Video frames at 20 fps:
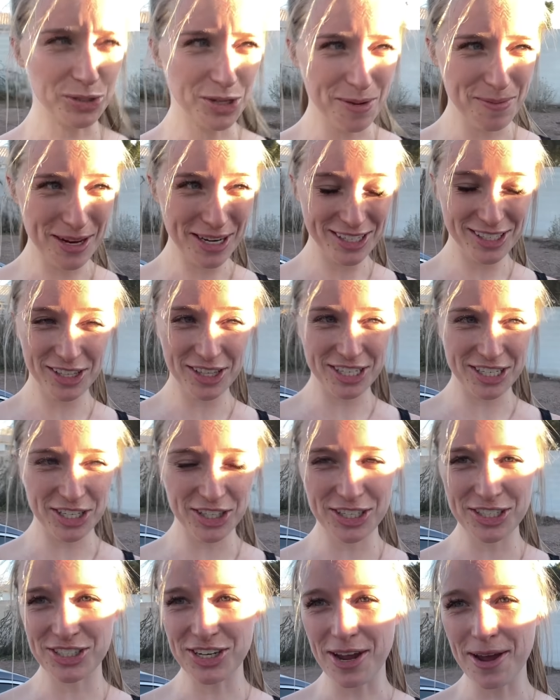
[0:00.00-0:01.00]
so I made it to the
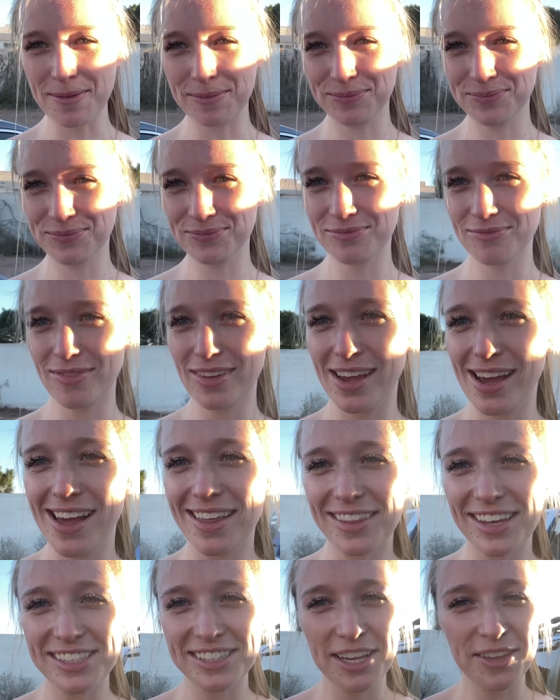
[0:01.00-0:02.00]
dealership.
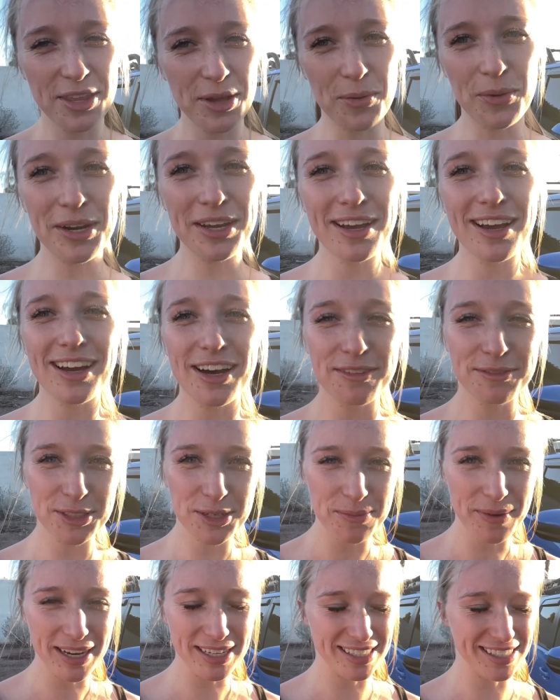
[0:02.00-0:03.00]
They said they wouldn't
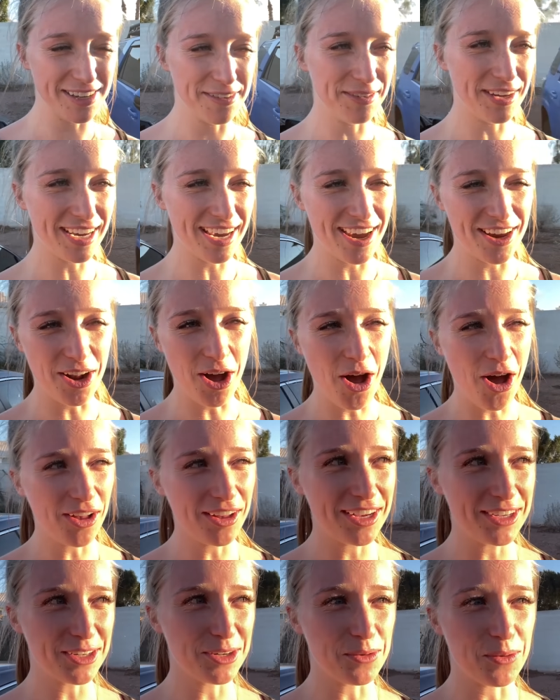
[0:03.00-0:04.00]
cover my Civic at all
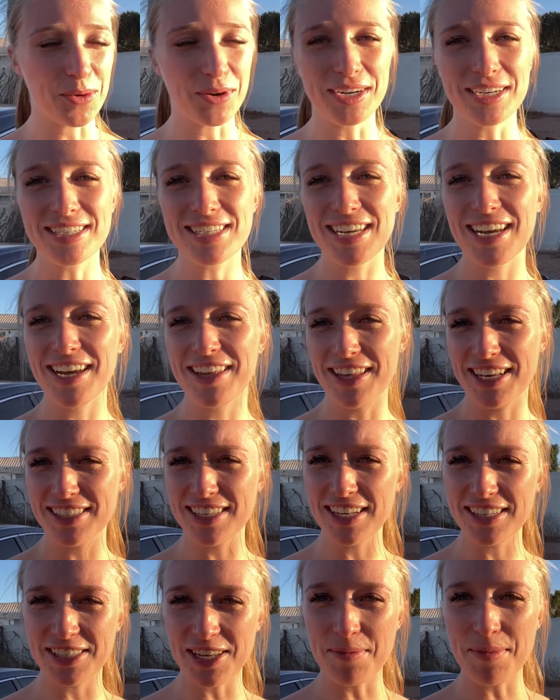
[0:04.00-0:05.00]
under warranty, and they
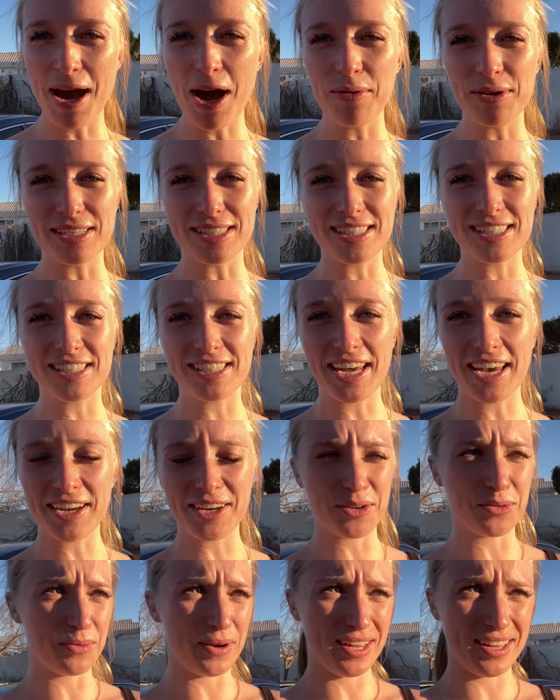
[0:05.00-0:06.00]
said somehow a
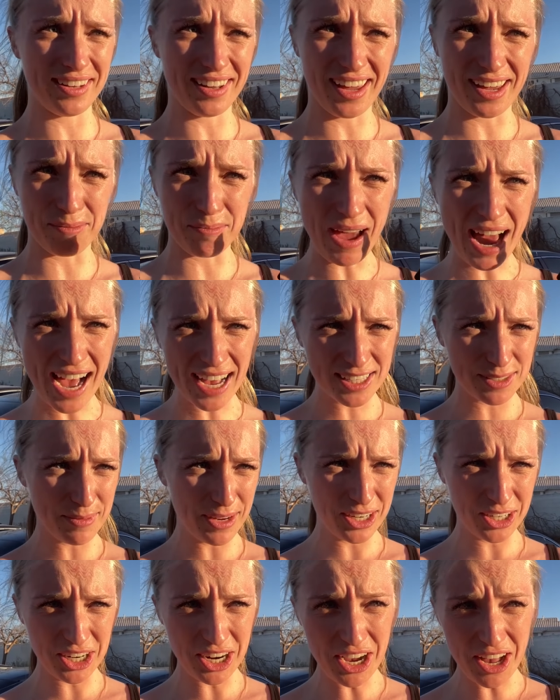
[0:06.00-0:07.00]
stick went like past
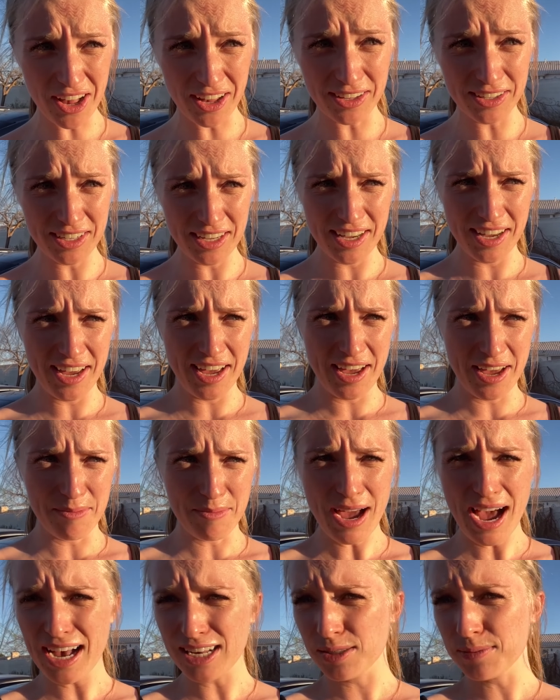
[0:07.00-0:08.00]
my grill
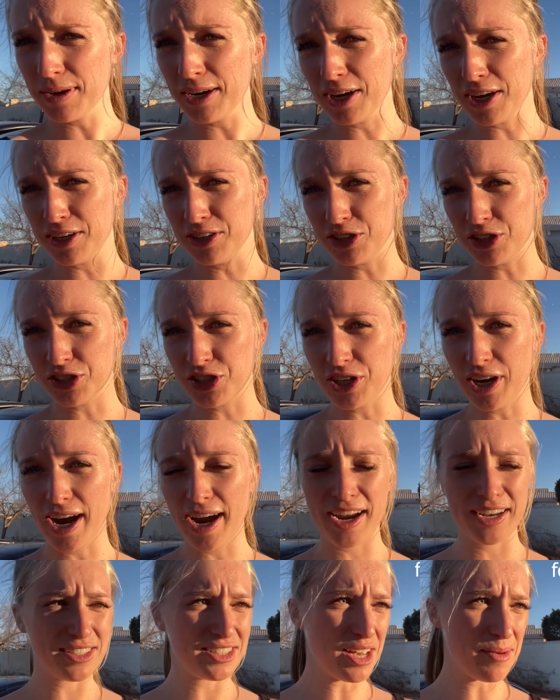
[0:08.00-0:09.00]
past my under
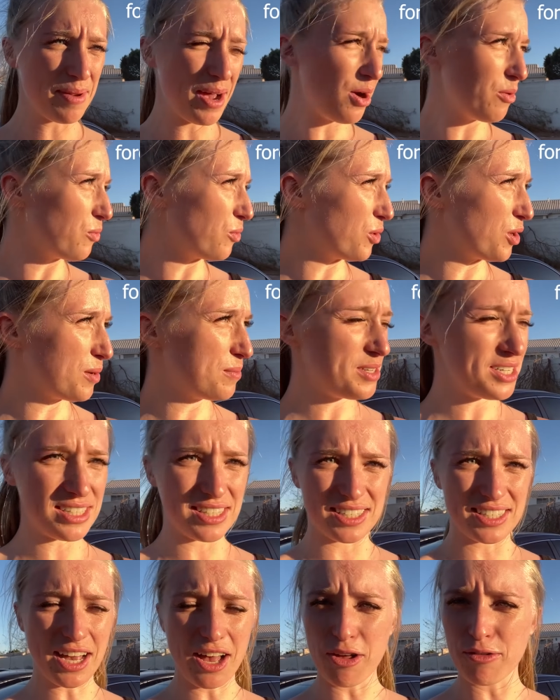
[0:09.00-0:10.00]
tray, somehow warmed
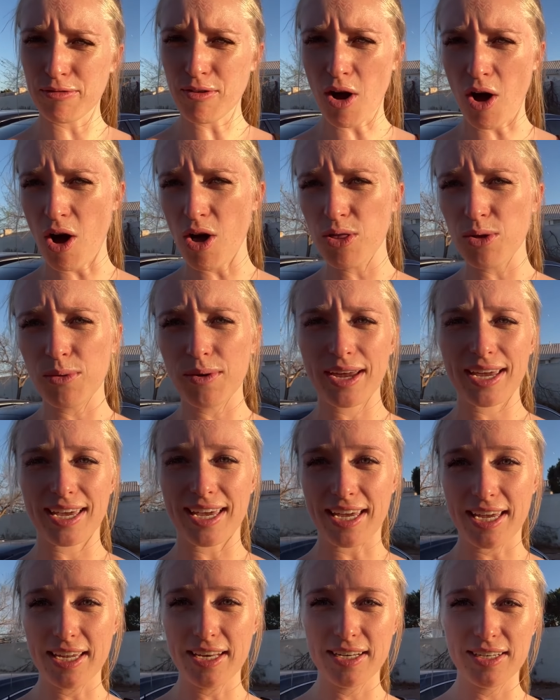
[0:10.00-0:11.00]
itself all the way
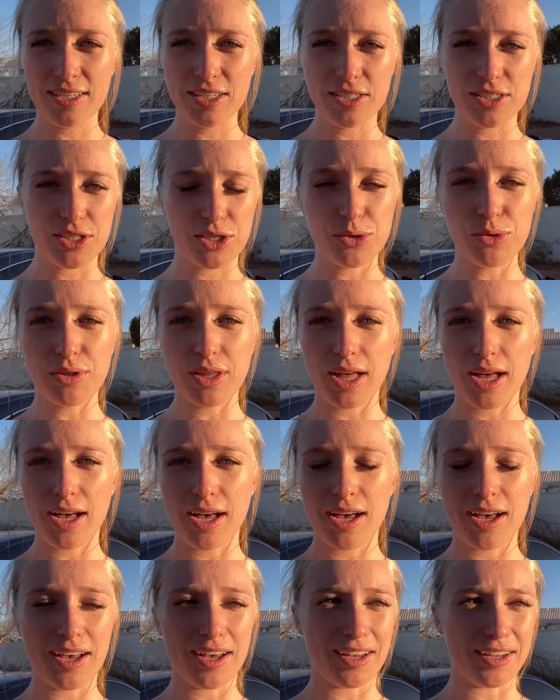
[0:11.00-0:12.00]
into
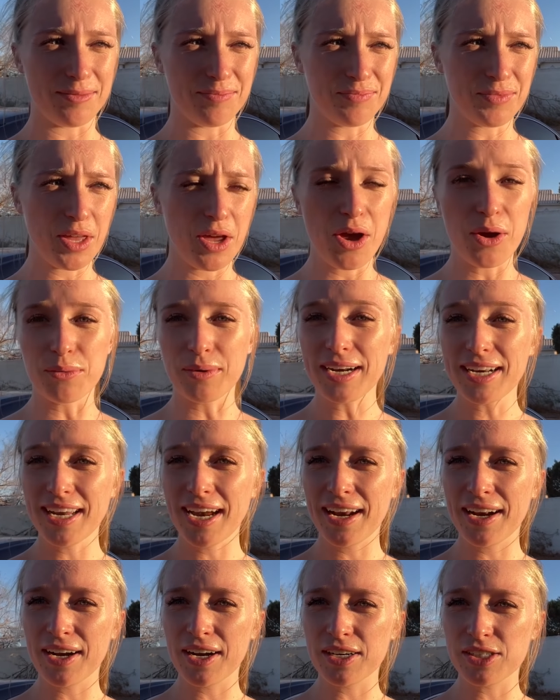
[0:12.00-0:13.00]
the
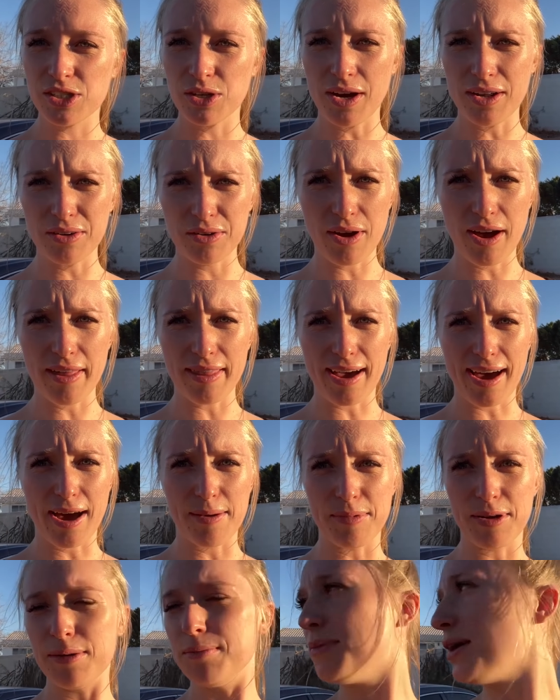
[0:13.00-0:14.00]
radiator. So I don't know how that
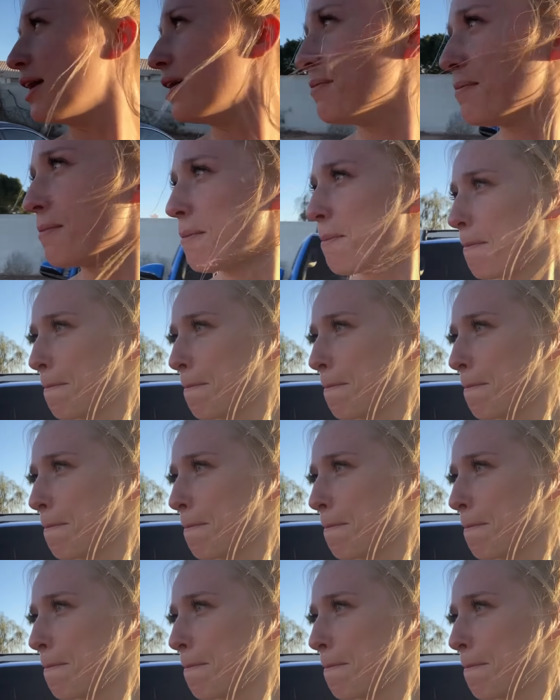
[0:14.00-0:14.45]
happened, but